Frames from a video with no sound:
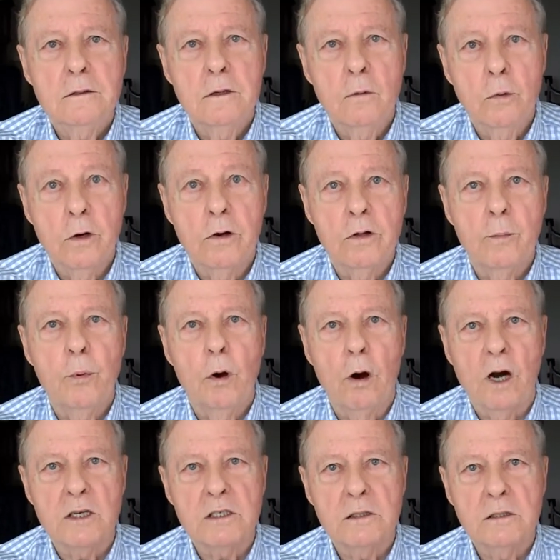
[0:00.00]
You know, where are the
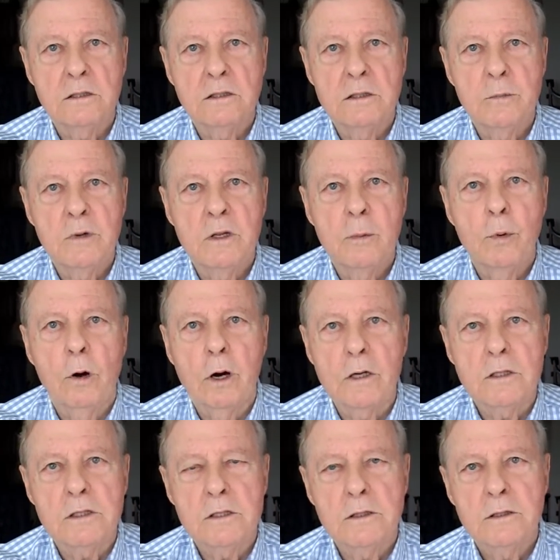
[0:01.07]
parts? Ship me the
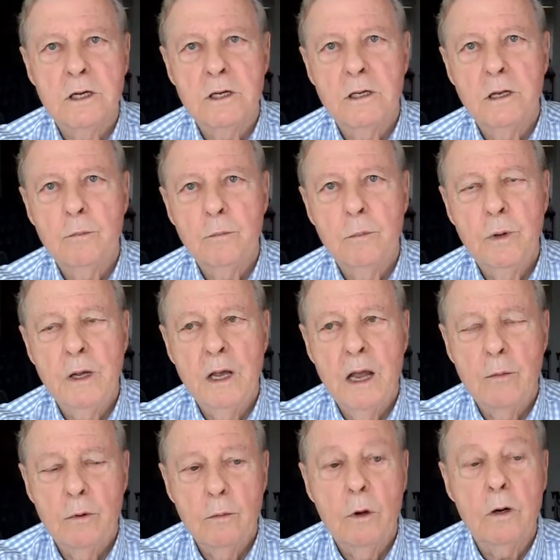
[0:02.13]
parts, and then
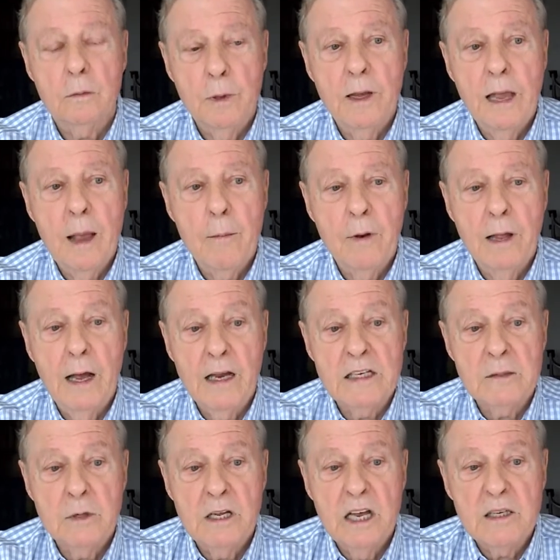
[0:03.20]
became well, became I
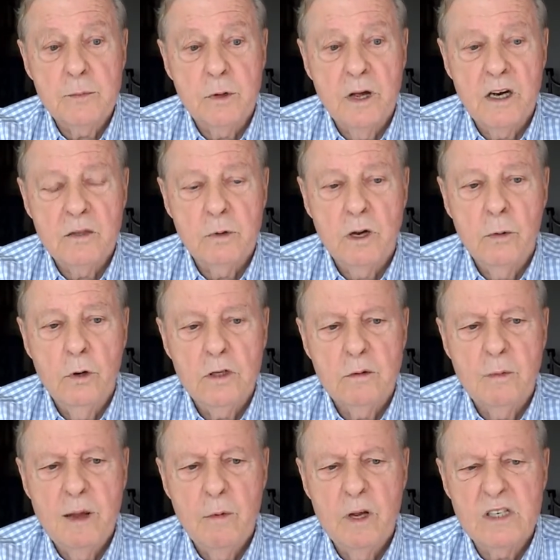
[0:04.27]
guess an expediter is what I
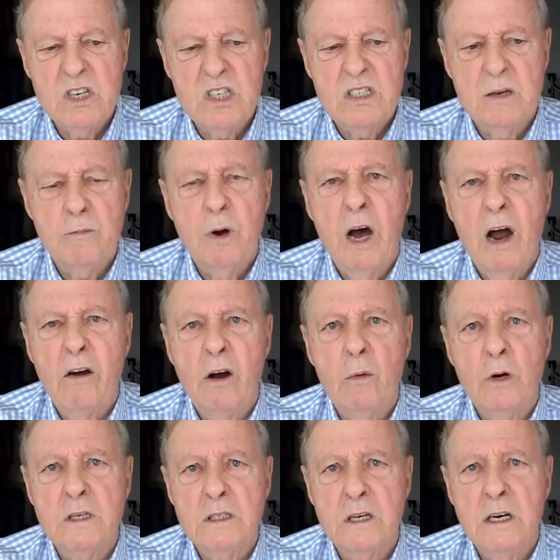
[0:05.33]
was, or maybe assistant buyer
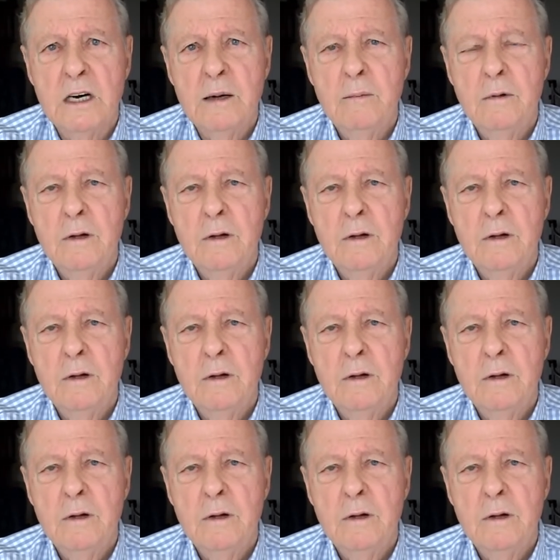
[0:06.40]
at one time.